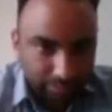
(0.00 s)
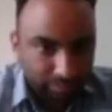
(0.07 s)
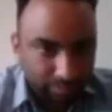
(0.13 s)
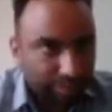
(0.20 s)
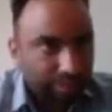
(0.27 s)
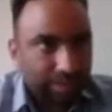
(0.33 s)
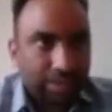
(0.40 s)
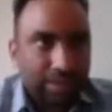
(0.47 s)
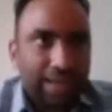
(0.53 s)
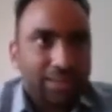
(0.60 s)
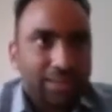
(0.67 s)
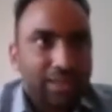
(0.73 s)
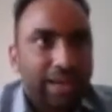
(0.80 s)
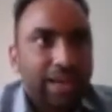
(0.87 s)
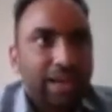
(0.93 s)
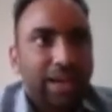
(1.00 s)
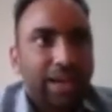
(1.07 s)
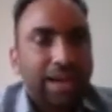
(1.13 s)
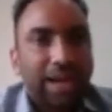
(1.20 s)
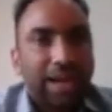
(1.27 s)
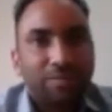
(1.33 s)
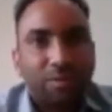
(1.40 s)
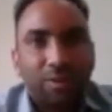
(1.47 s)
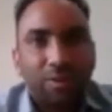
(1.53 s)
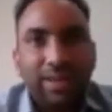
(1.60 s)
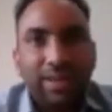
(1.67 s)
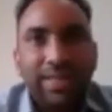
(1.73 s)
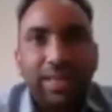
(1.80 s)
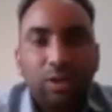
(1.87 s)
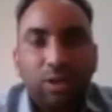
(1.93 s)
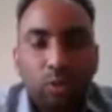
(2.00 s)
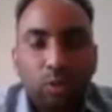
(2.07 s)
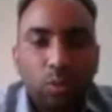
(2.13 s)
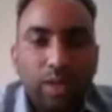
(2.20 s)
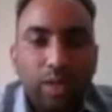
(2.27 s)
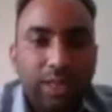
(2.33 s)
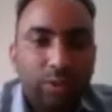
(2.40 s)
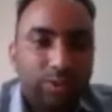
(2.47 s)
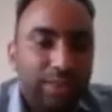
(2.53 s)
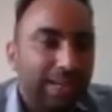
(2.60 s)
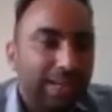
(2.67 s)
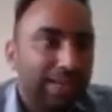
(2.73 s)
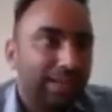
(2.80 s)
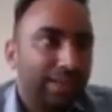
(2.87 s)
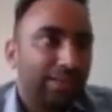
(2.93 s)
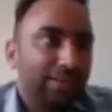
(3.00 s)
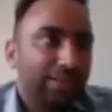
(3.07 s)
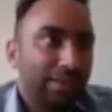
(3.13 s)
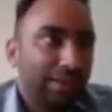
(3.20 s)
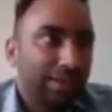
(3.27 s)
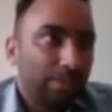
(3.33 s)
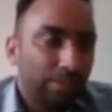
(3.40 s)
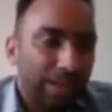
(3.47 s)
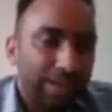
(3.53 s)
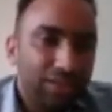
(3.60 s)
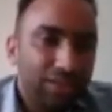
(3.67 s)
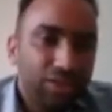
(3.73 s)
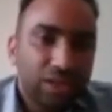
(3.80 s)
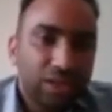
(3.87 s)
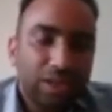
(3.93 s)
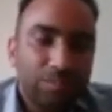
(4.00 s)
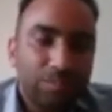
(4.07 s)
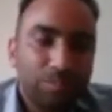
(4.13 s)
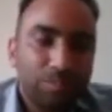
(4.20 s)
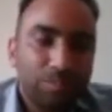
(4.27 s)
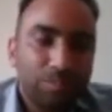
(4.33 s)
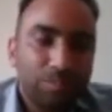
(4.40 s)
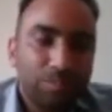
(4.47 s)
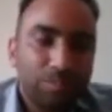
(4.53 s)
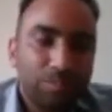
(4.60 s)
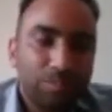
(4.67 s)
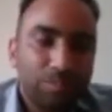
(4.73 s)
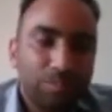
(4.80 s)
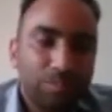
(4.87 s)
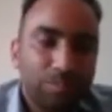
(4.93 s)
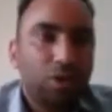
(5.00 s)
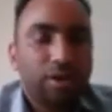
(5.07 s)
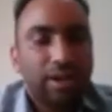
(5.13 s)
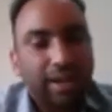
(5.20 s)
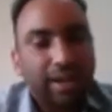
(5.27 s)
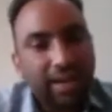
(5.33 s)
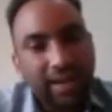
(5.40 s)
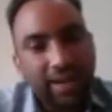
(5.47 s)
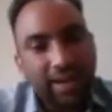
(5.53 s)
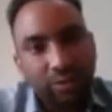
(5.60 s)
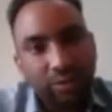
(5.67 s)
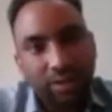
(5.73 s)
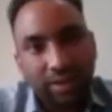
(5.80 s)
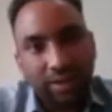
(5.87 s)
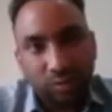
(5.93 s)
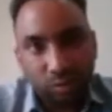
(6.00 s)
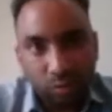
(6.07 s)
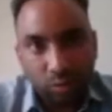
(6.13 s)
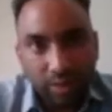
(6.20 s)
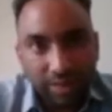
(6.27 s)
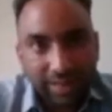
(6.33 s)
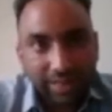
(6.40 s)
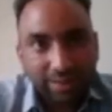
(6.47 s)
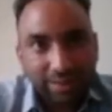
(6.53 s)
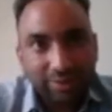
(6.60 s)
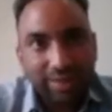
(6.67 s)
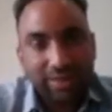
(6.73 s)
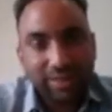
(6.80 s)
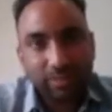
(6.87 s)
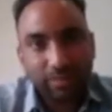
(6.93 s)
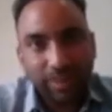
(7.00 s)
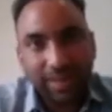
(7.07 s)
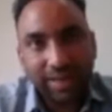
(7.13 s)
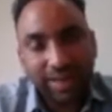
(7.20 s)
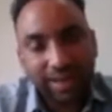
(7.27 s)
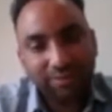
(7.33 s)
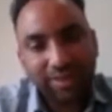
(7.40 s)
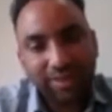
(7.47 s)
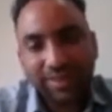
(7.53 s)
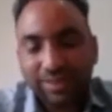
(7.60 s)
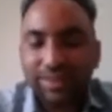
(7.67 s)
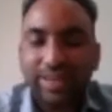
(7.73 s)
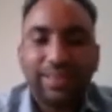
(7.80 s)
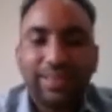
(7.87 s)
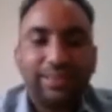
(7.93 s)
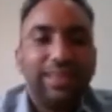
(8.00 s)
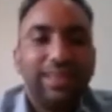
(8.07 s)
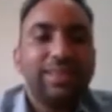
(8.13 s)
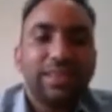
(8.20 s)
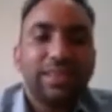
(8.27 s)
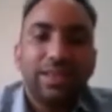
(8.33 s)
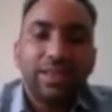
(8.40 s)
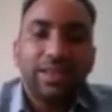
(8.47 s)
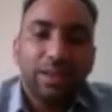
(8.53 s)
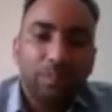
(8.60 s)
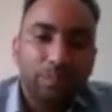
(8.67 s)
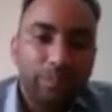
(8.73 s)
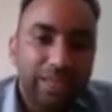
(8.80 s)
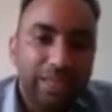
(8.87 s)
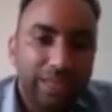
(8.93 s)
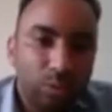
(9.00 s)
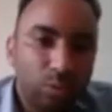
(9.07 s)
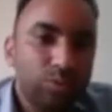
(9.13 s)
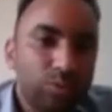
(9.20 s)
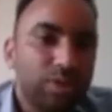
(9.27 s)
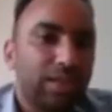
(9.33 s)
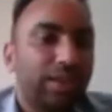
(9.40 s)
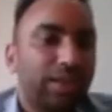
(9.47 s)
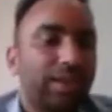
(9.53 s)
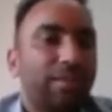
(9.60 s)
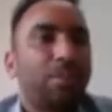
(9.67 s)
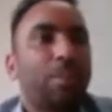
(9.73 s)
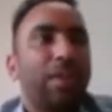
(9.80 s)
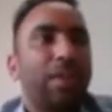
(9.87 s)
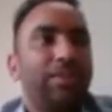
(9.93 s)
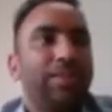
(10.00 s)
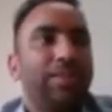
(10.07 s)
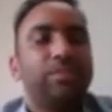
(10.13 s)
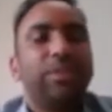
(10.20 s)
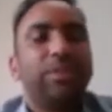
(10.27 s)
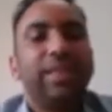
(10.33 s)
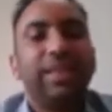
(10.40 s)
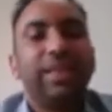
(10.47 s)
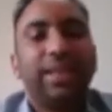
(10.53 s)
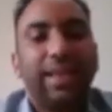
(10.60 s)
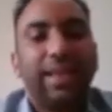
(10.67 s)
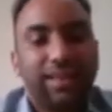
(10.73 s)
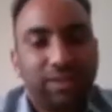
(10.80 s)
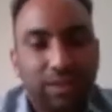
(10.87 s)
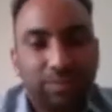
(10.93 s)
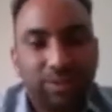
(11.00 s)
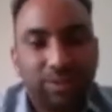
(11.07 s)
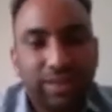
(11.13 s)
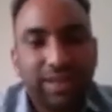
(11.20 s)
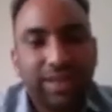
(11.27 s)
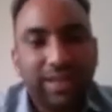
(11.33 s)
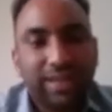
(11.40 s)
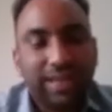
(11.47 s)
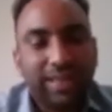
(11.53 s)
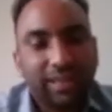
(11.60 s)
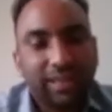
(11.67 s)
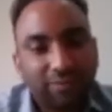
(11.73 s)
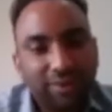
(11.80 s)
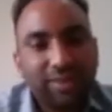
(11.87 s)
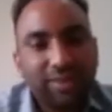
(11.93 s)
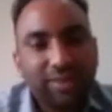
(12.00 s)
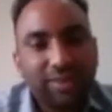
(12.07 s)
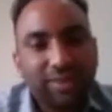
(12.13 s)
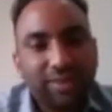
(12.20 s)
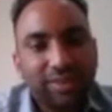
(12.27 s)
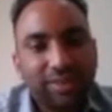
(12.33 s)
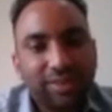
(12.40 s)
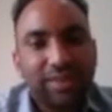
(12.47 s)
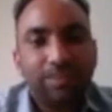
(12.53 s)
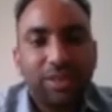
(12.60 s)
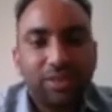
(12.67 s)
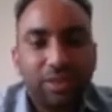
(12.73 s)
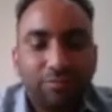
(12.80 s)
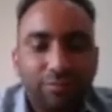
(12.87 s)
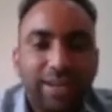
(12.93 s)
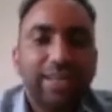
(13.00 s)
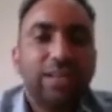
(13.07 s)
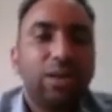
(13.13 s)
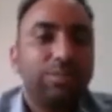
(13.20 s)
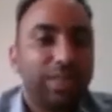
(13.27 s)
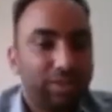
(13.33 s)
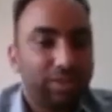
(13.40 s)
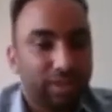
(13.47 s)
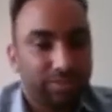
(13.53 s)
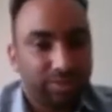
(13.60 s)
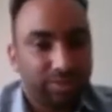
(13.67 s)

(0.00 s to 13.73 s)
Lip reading: as I have already told you that pedestal and your sugarcane waste, banana waste, like this, we use this material as substrate. And the first step is the wetting of the substrate.